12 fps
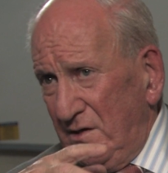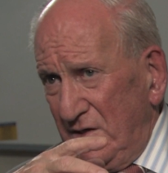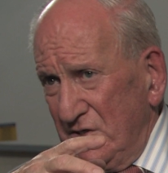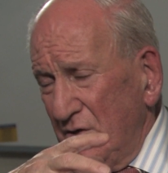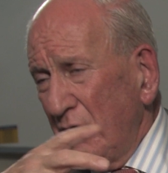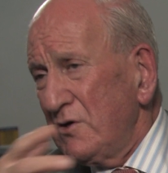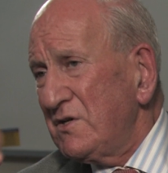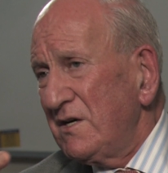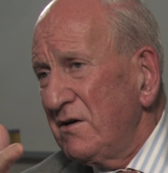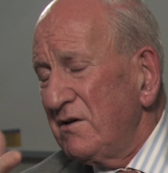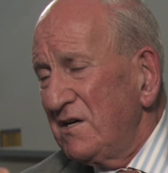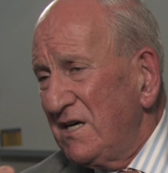source
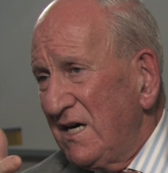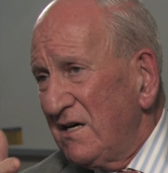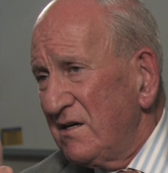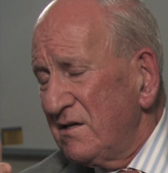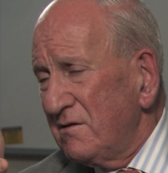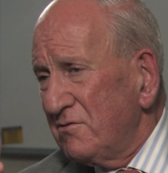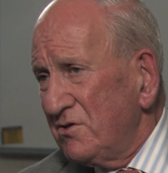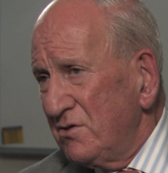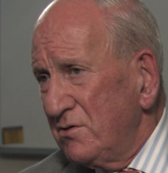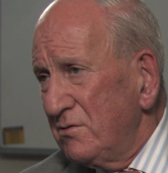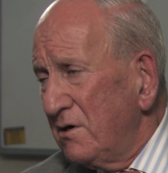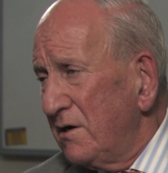here in Canada
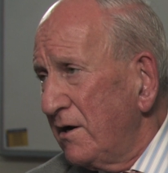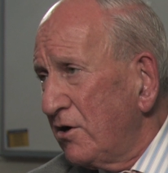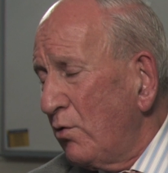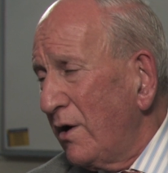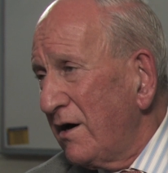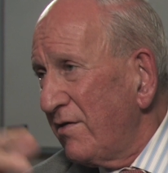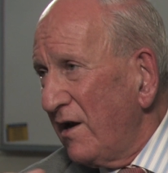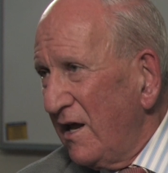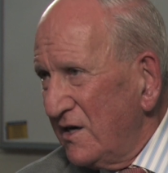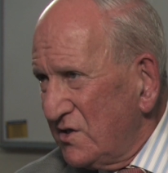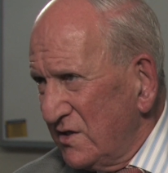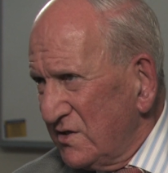to acquire the
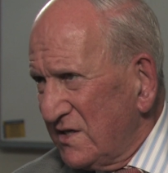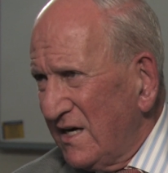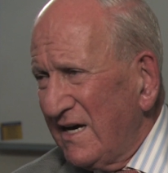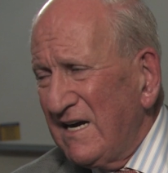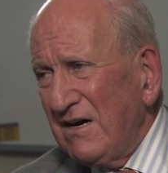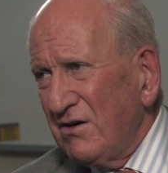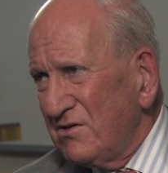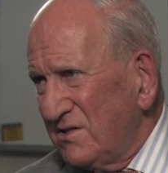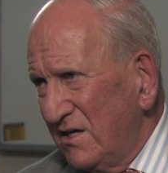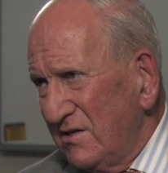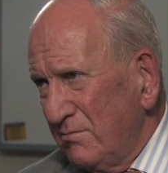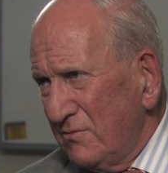license, and I
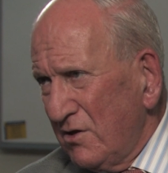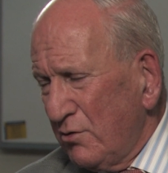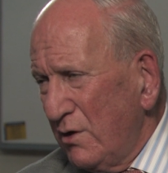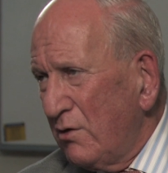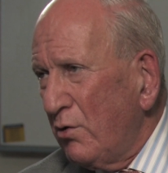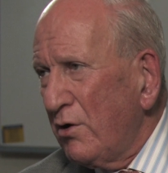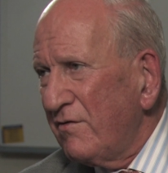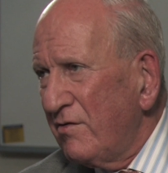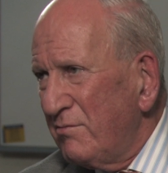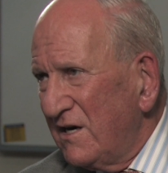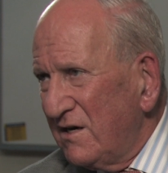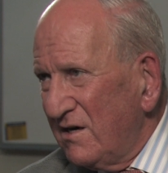guaranteed them the
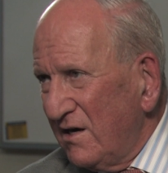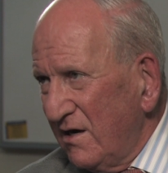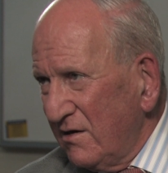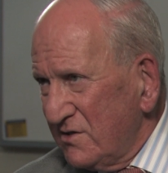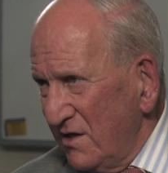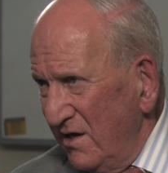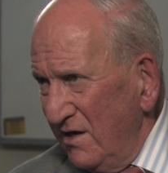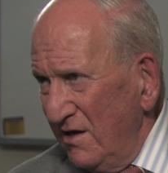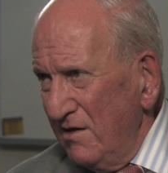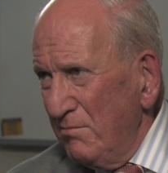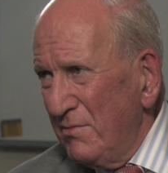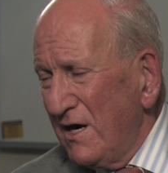$750,000
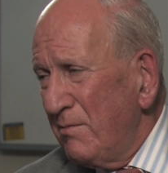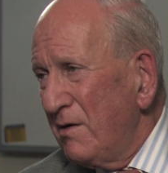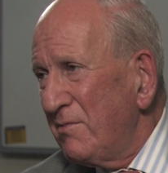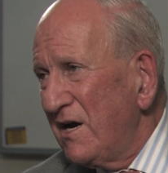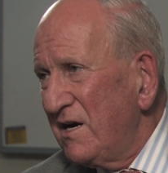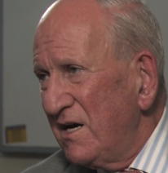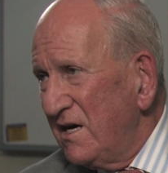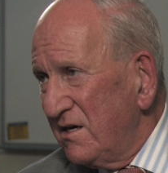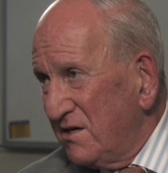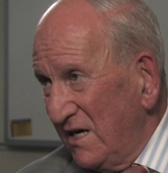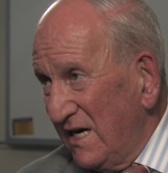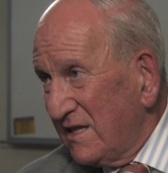minimum they needed
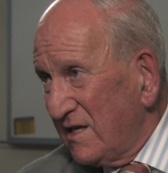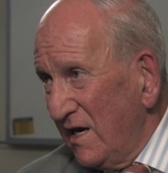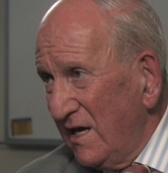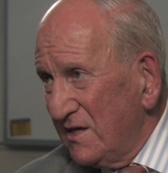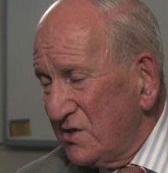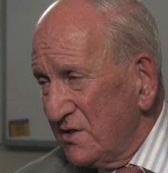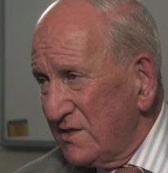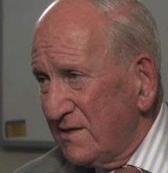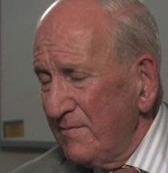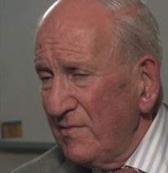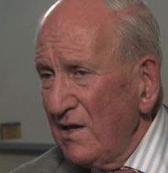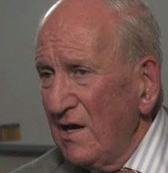to get the license.
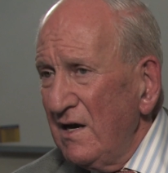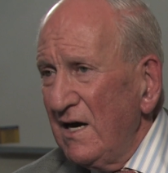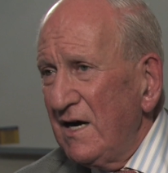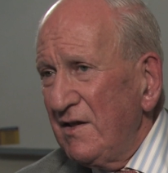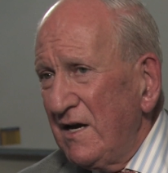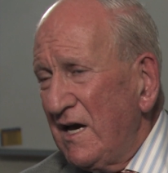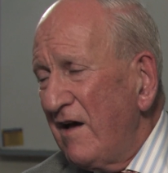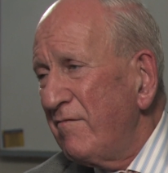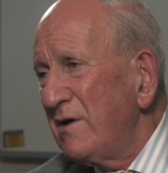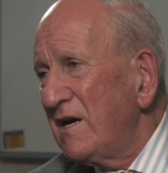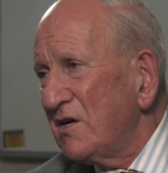And they gave me an